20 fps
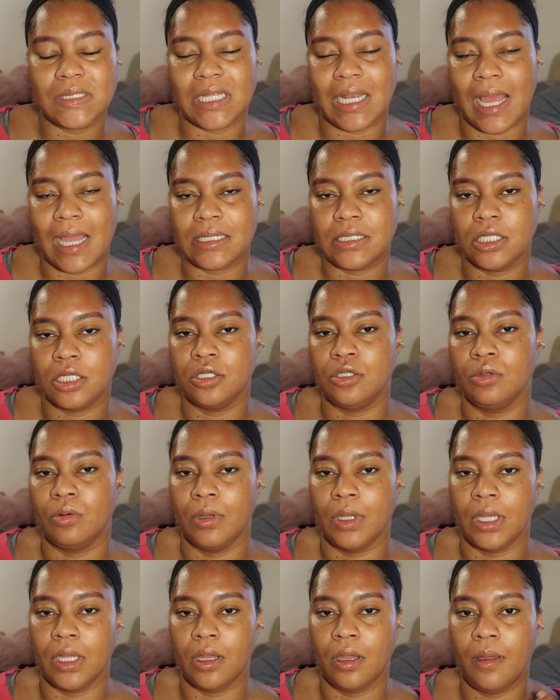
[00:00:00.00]
that I did
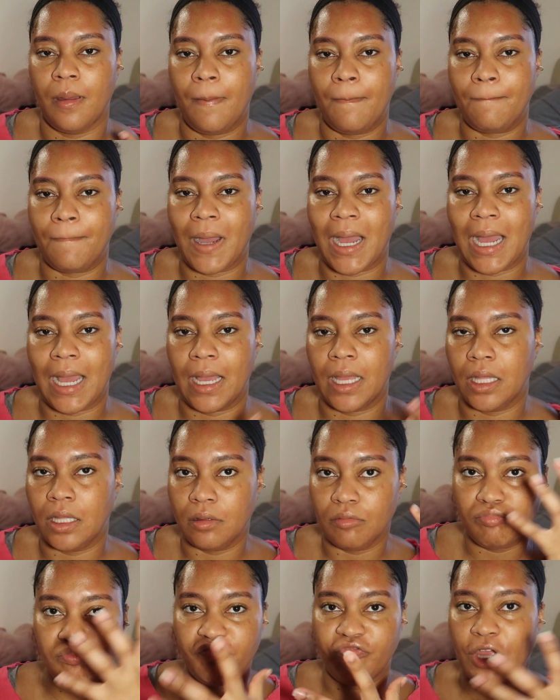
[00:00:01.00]
doing
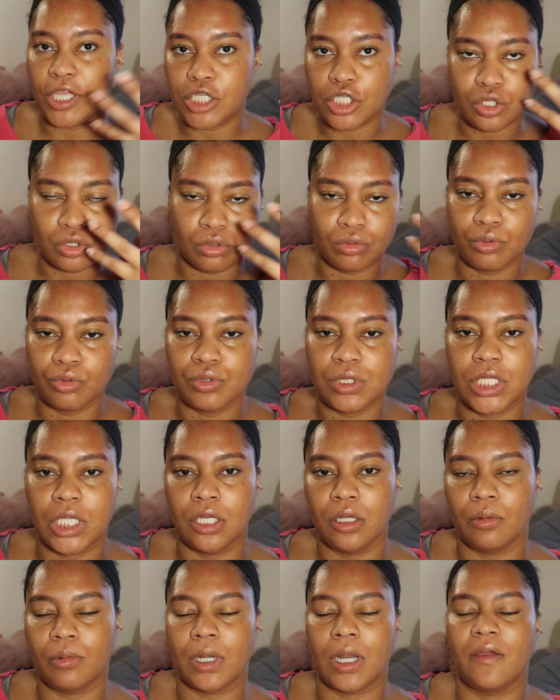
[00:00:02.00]
my facial
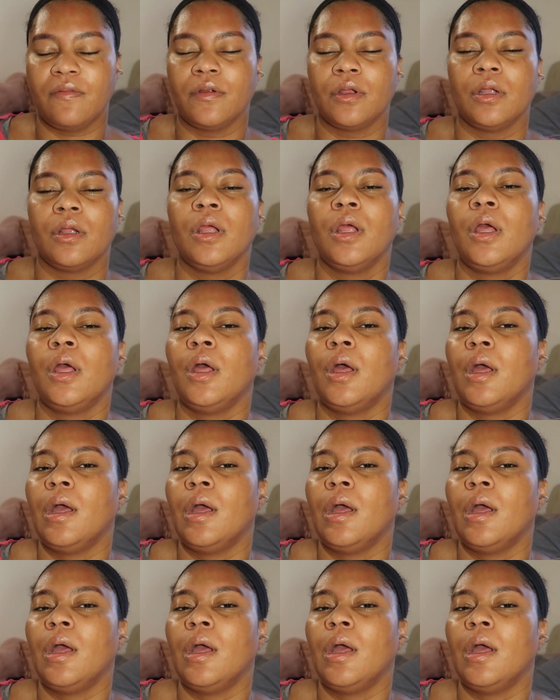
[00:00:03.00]
routine or whatever,